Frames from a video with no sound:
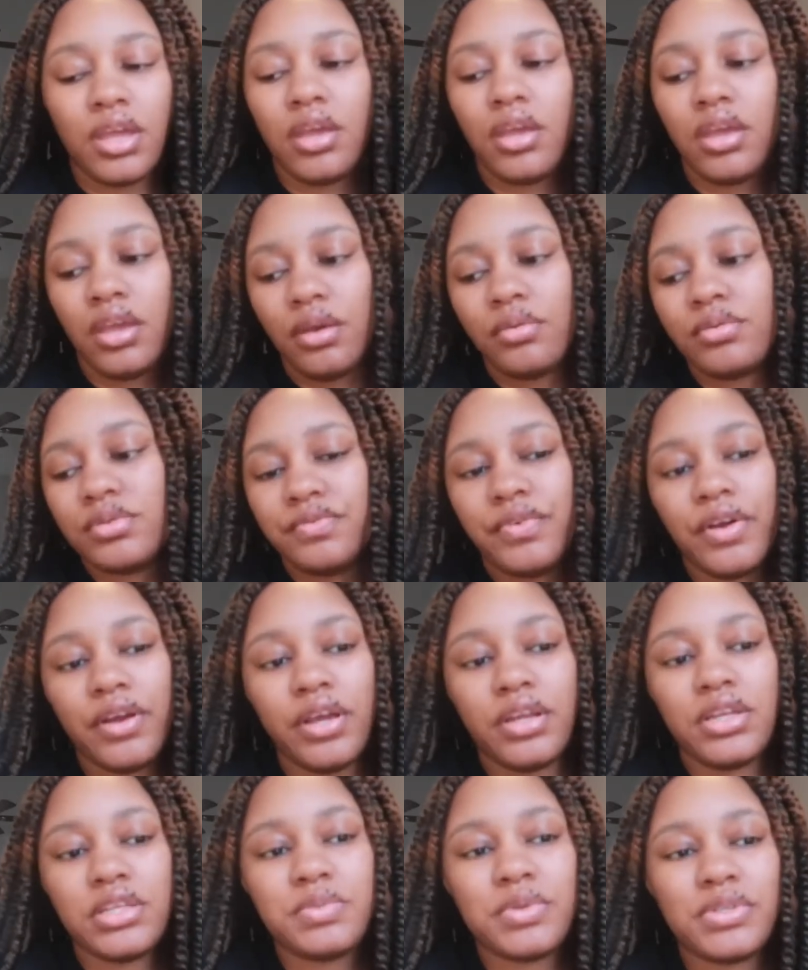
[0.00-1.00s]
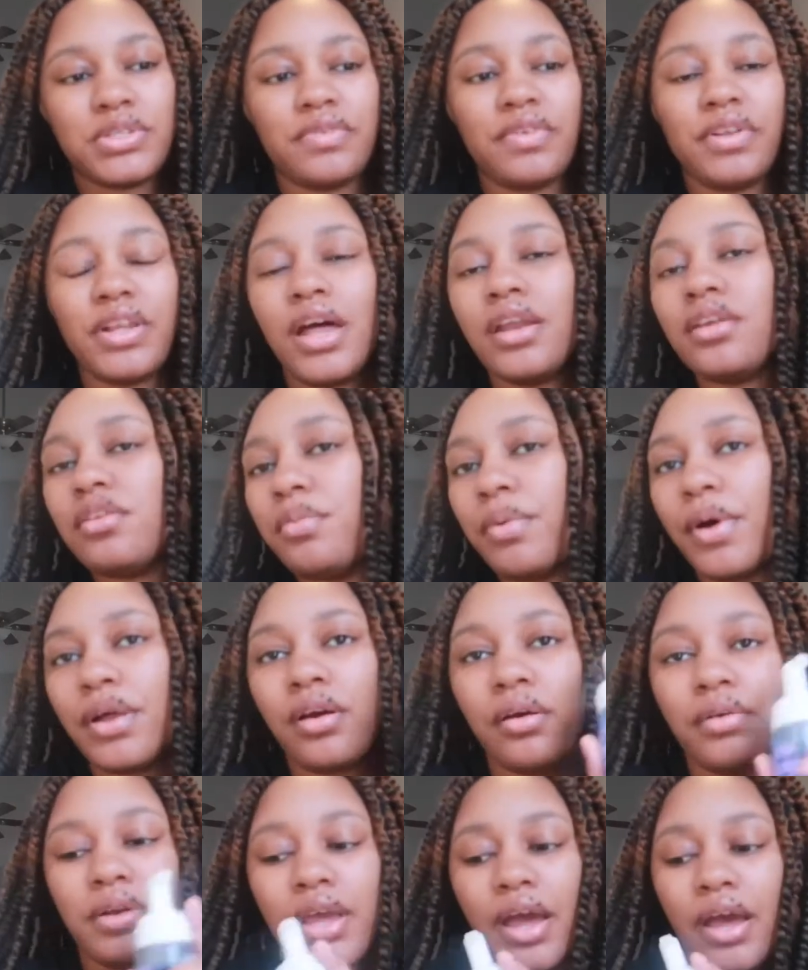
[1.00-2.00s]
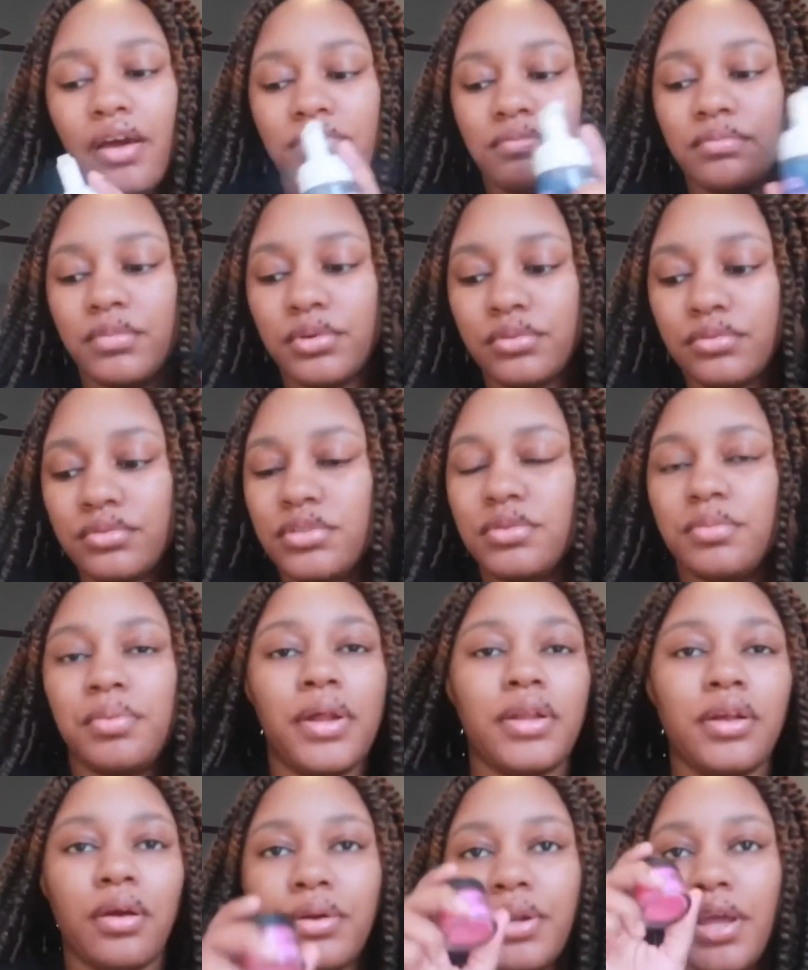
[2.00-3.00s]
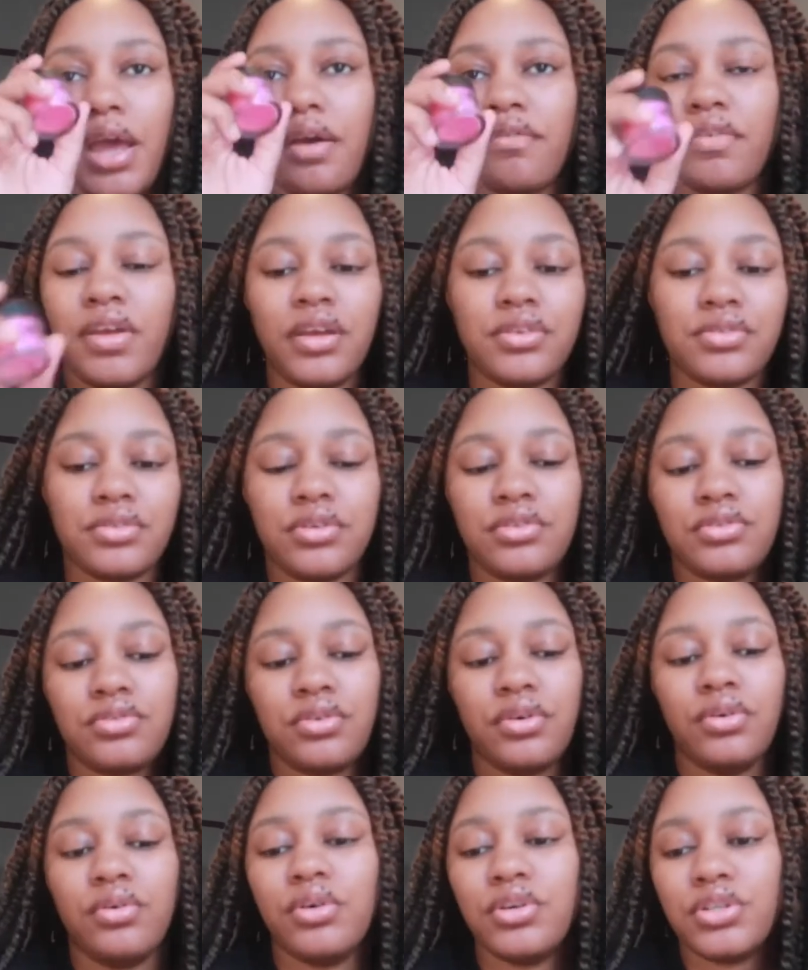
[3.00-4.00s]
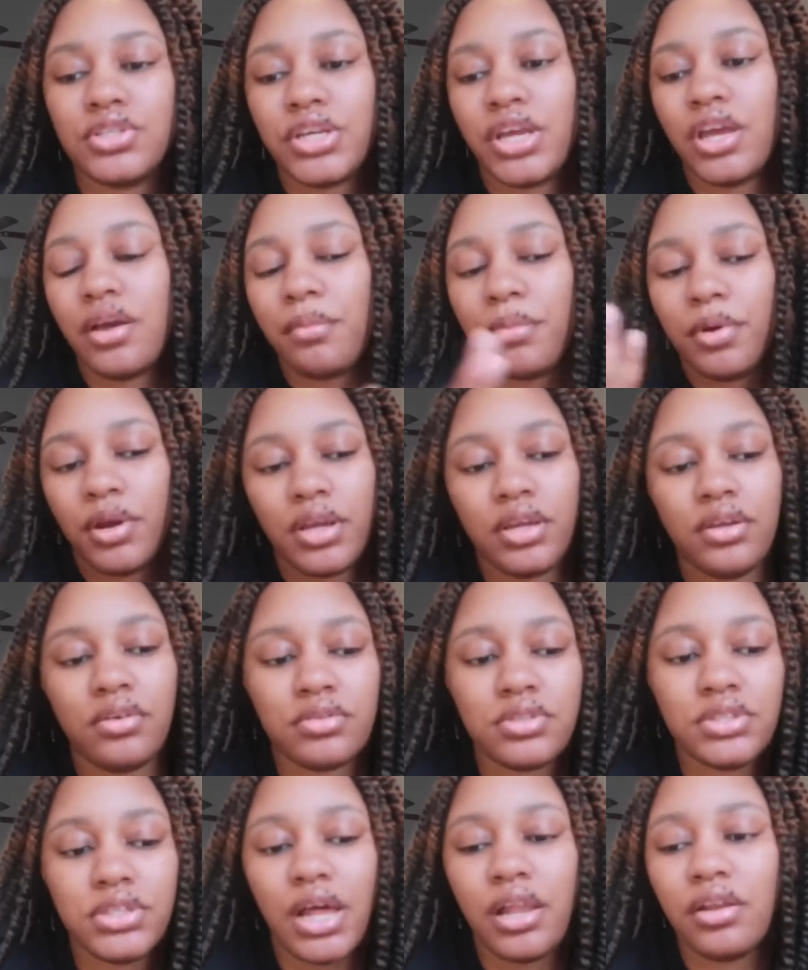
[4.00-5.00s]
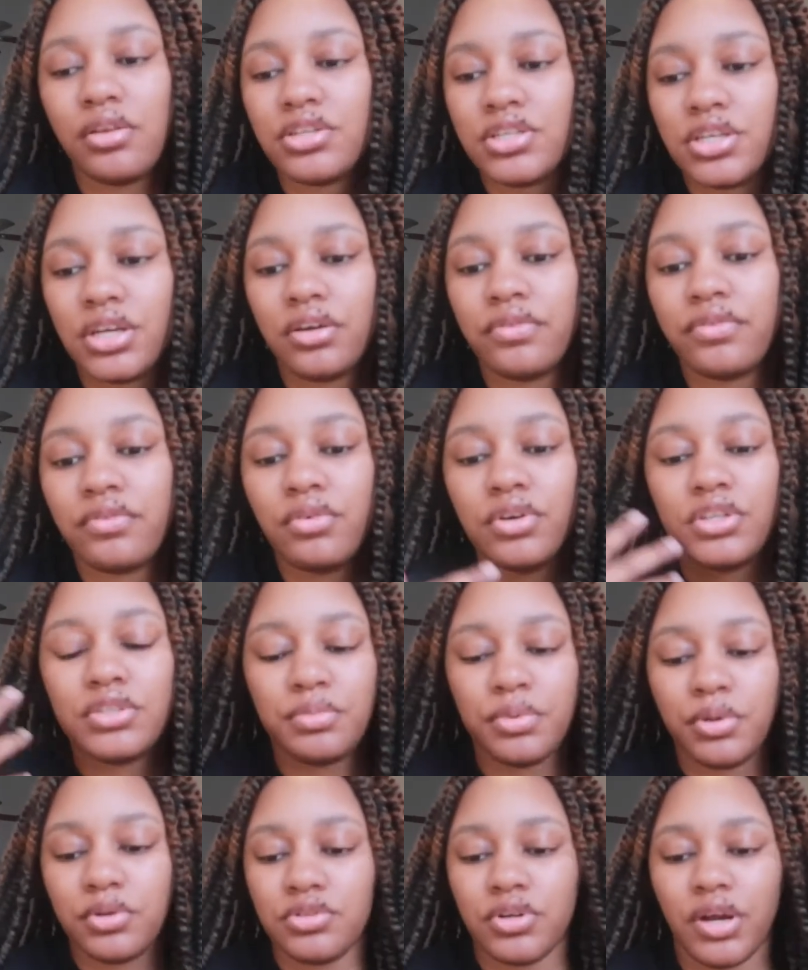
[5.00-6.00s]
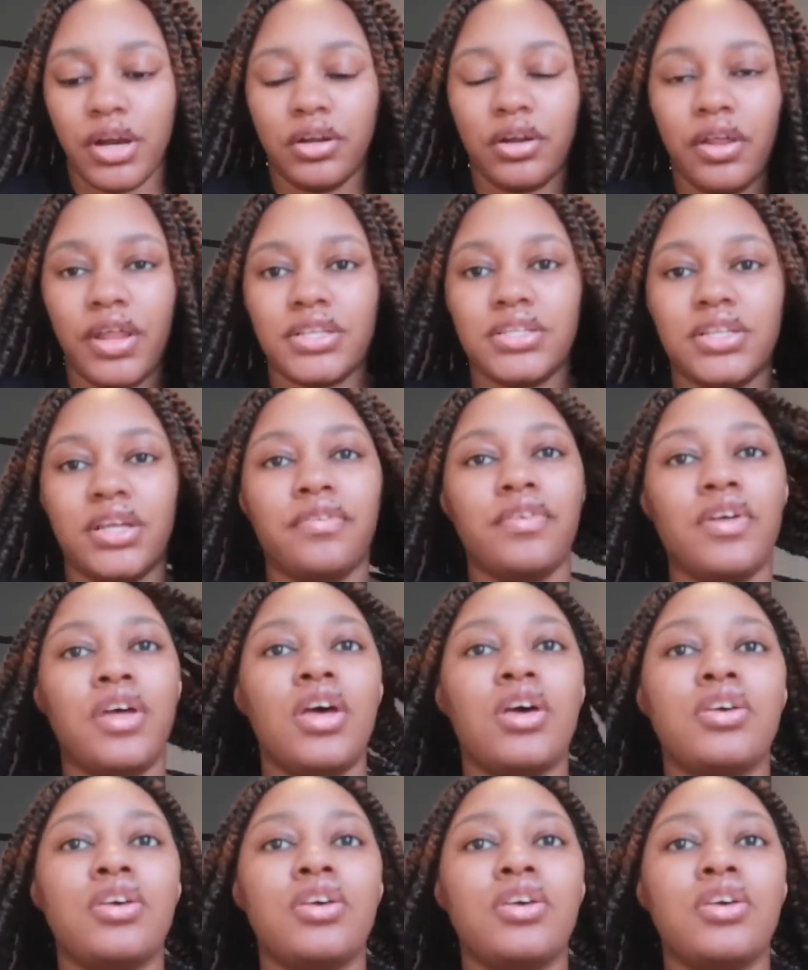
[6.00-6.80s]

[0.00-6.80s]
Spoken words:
it was very inexpensive. A lot of you probably already have mousse, you probably already have edge control or jam or Eco Styler gel, of course, blow dry and all that stuff.